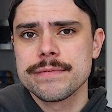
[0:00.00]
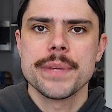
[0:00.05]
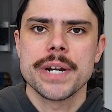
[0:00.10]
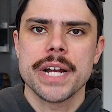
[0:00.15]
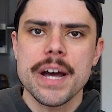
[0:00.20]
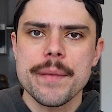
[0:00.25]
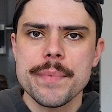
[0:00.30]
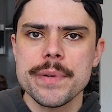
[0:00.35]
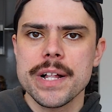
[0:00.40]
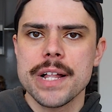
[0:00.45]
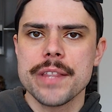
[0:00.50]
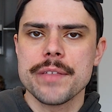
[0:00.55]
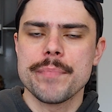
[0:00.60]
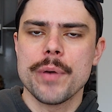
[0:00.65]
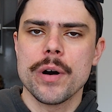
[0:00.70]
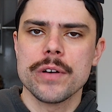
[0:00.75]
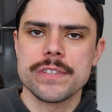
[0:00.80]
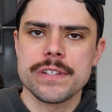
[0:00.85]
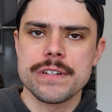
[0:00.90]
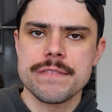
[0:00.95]
But a couple of other
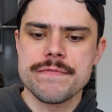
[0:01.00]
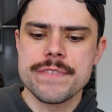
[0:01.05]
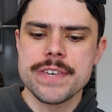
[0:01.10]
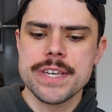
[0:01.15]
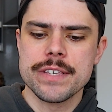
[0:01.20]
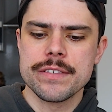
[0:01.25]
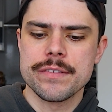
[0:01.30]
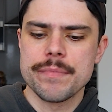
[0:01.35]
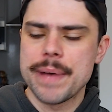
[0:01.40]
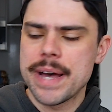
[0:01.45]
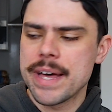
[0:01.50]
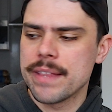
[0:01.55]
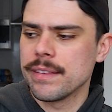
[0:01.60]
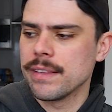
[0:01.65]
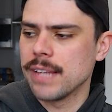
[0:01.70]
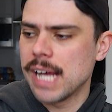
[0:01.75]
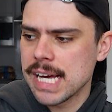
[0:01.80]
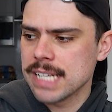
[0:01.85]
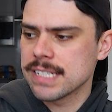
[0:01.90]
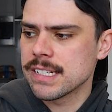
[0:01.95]
positive things
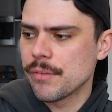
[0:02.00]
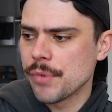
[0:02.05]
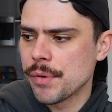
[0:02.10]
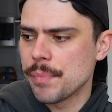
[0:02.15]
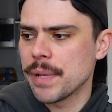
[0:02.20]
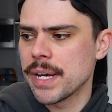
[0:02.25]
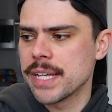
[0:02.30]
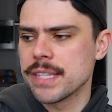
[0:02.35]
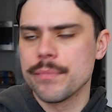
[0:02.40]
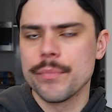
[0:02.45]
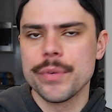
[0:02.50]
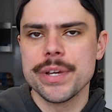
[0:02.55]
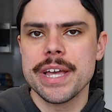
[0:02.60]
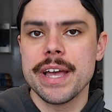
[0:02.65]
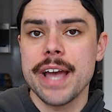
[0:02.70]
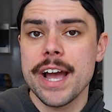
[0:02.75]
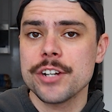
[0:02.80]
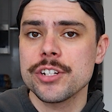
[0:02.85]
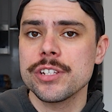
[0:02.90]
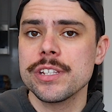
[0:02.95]
about last time we played them, we
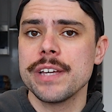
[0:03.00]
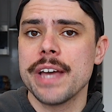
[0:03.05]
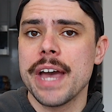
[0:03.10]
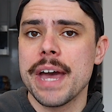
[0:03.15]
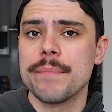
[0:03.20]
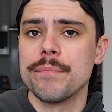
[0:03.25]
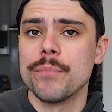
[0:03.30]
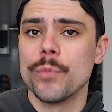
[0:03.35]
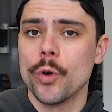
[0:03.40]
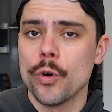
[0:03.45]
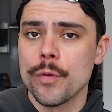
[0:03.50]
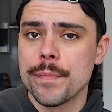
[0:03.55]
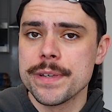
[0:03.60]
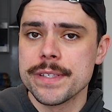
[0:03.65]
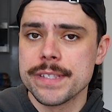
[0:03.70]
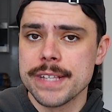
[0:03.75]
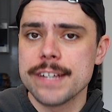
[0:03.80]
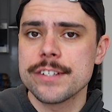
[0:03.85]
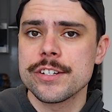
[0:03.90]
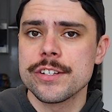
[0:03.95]
actually had more
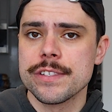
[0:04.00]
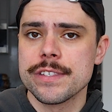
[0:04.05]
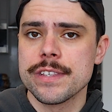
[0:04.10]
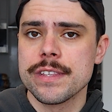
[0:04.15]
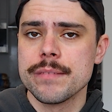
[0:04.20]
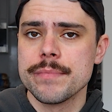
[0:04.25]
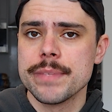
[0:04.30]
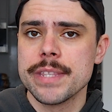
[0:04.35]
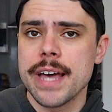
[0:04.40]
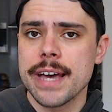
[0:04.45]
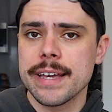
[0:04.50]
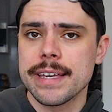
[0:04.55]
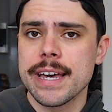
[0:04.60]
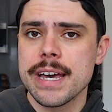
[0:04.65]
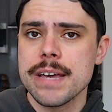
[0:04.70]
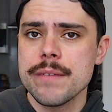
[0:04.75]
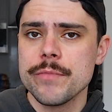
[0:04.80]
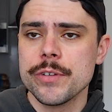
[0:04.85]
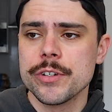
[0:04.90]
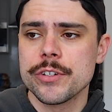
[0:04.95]
possessions than them in that
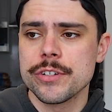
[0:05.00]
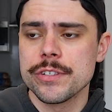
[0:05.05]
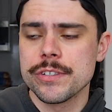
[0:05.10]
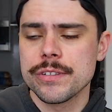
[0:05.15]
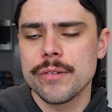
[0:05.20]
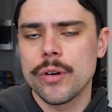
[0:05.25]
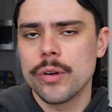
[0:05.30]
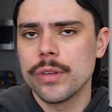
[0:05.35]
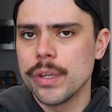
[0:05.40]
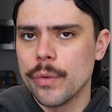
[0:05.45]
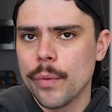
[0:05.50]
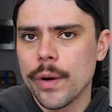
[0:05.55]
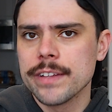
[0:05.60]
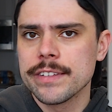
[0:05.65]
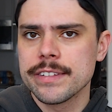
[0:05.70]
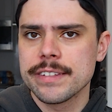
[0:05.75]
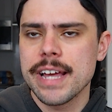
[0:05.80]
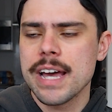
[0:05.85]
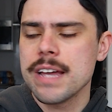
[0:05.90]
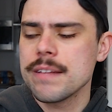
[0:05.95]
game, which is only one
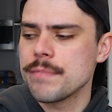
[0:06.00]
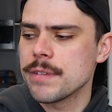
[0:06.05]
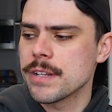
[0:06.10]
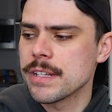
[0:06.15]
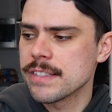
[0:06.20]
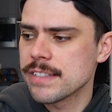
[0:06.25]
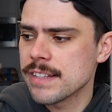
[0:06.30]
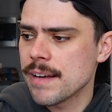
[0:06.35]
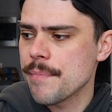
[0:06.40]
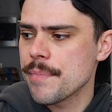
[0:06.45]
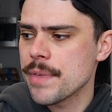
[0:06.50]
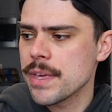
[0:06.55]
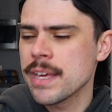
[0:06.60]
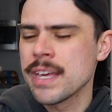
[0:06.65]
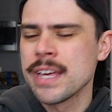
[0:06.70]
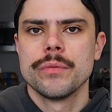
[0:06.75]
stat, but it's something.